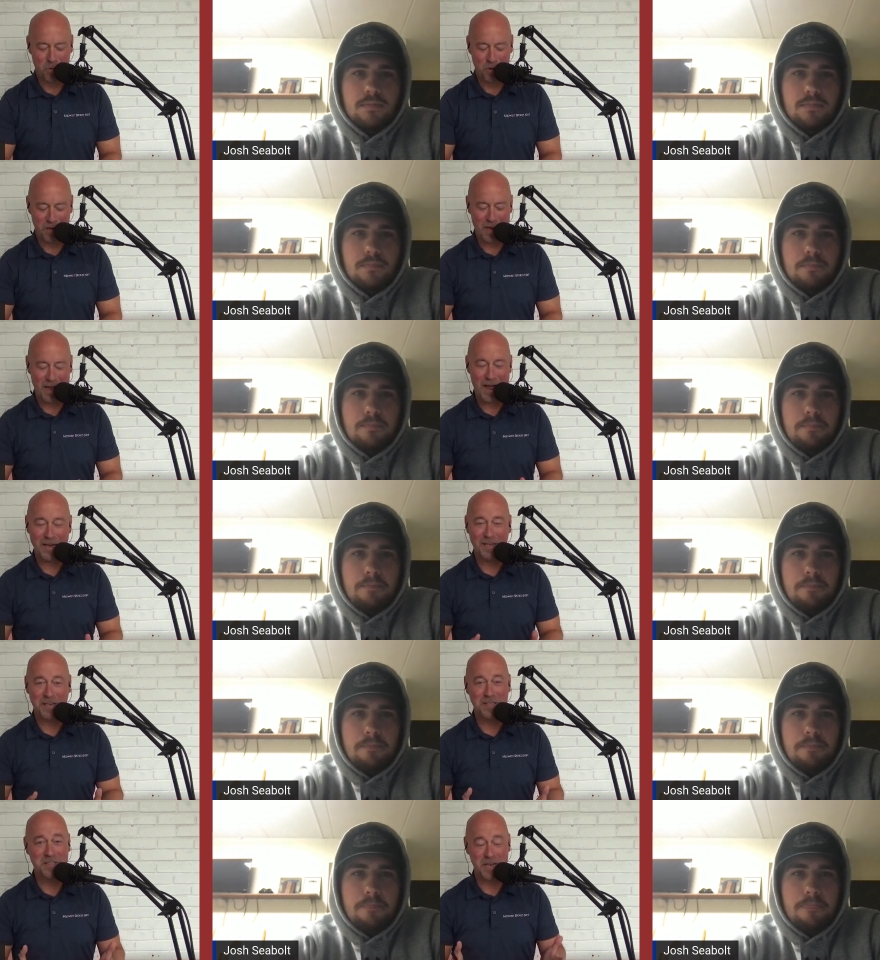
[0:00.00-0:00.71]
Speaker 1: well,
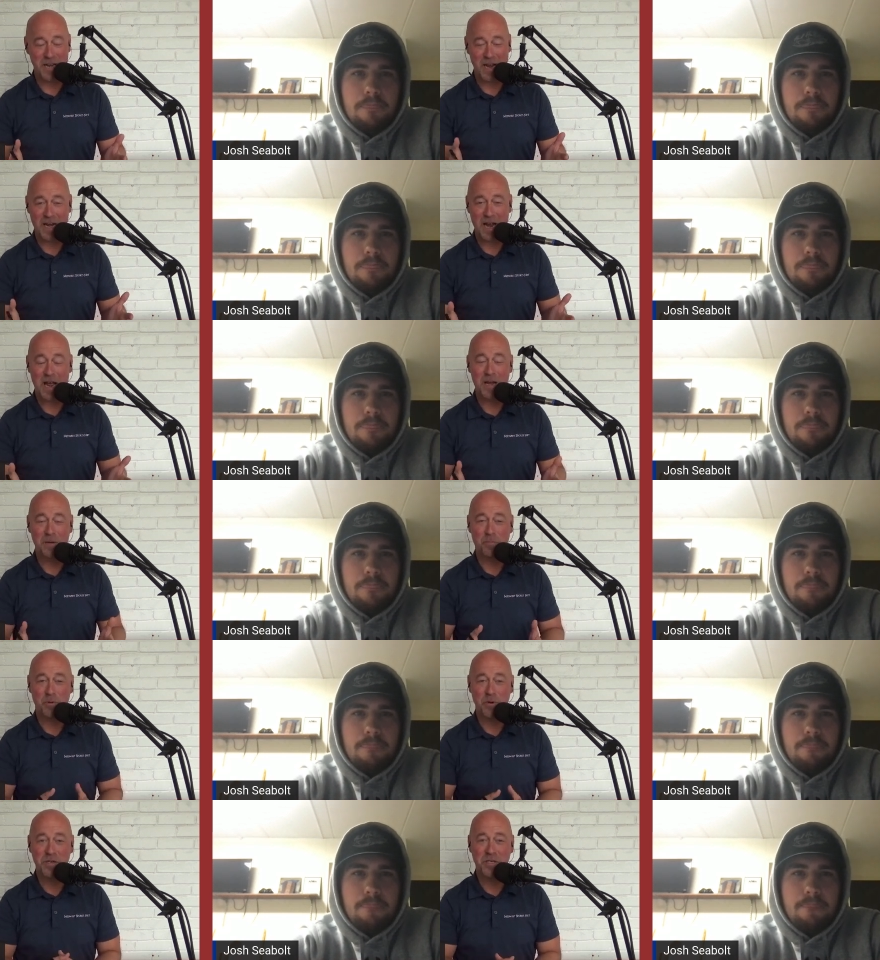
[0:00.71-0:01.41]
hey, listen, and
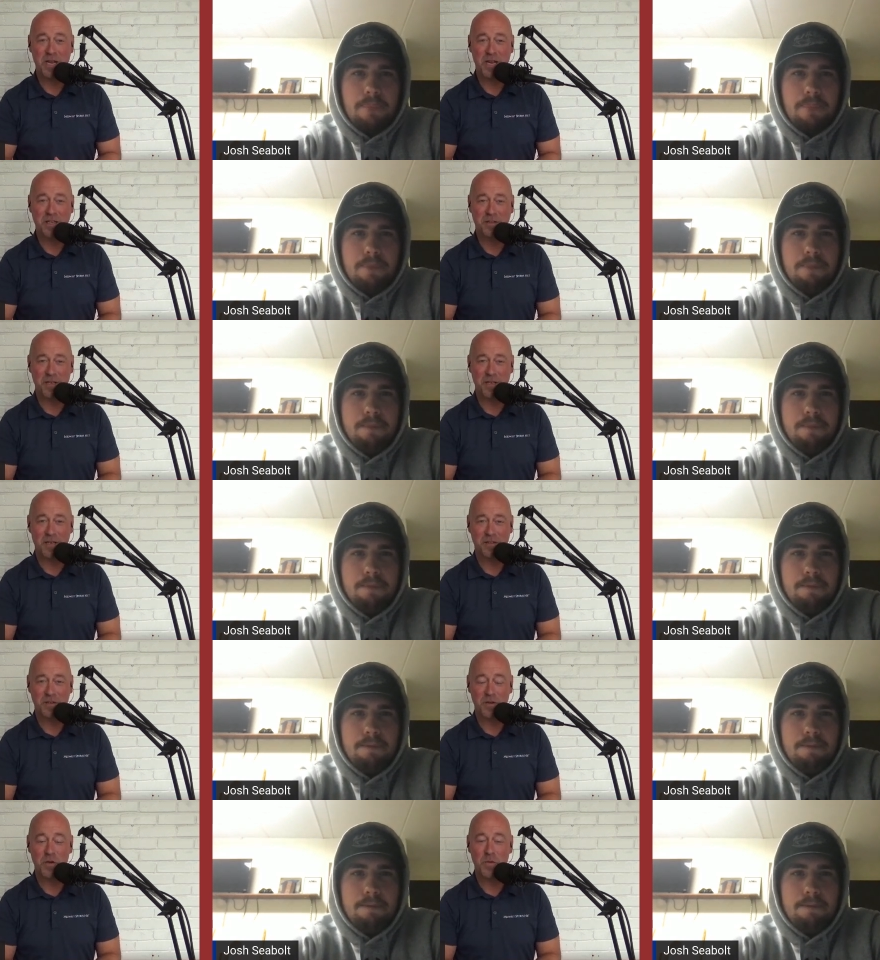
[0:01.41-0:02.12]
I appreciate
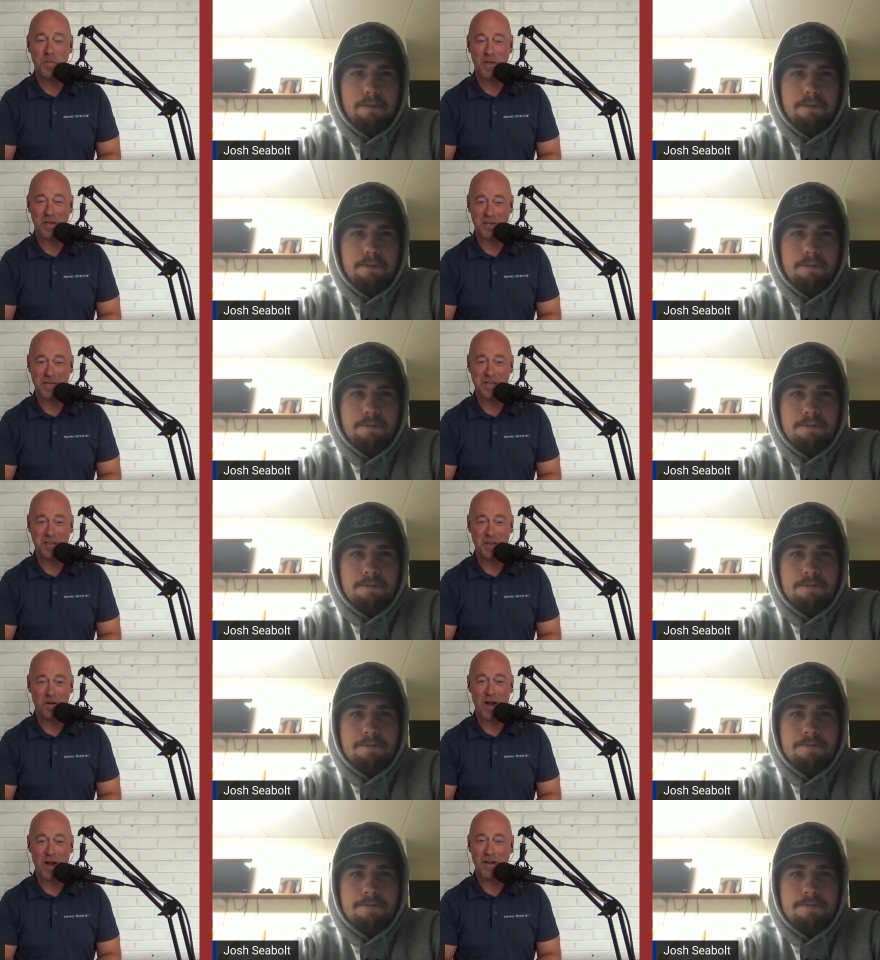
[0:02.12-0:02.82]
the the
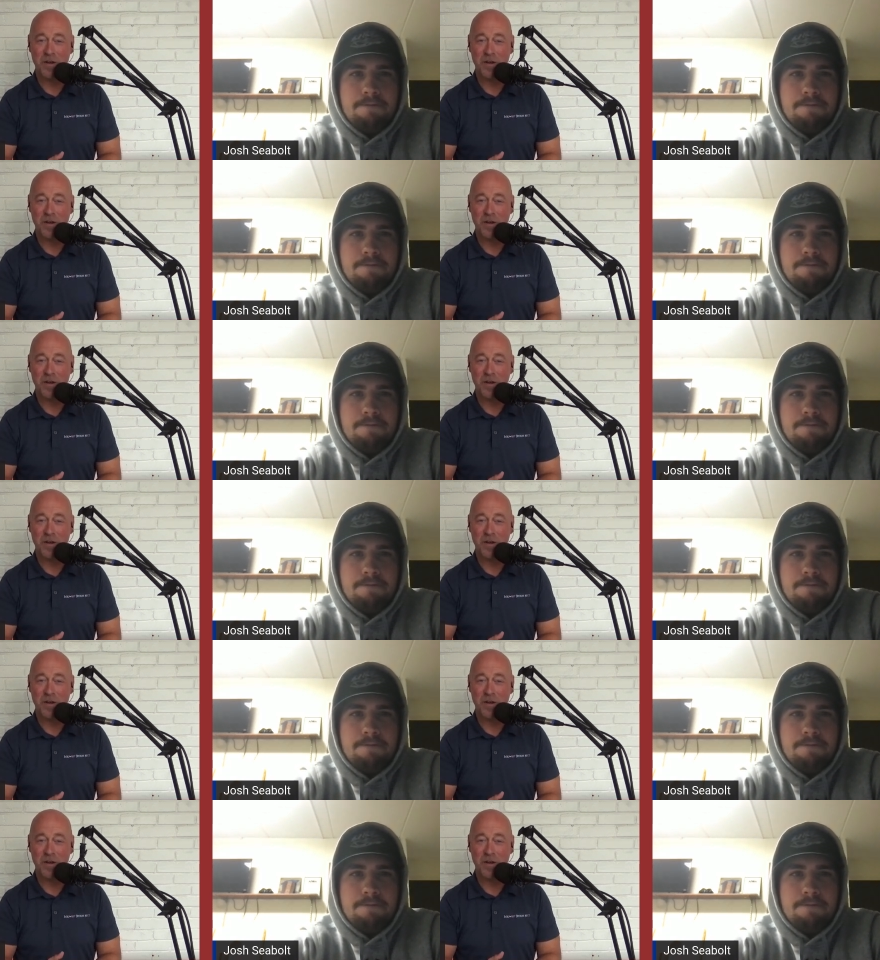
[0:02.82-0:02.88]
humility there.